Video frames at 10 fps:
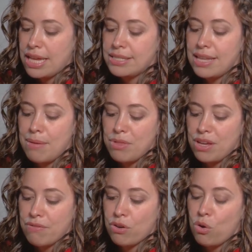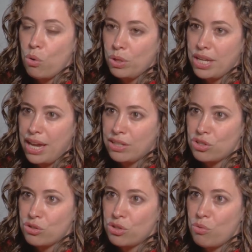Same thing for colon
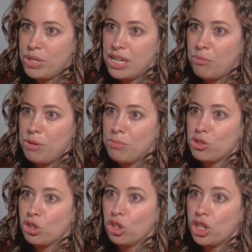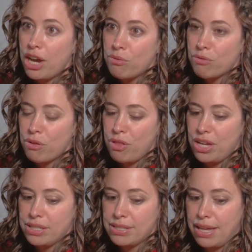cancer. So, we tell people to look out for
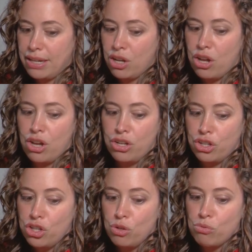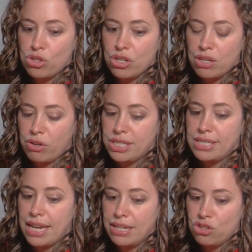things like an acute or a
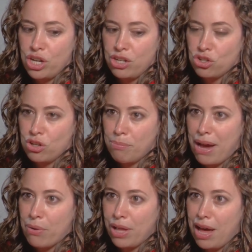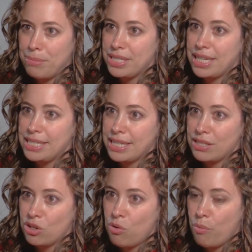sudden change in their bowel habits that
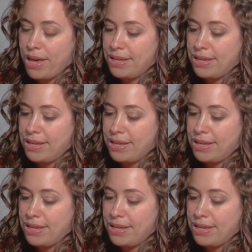doesn't go away.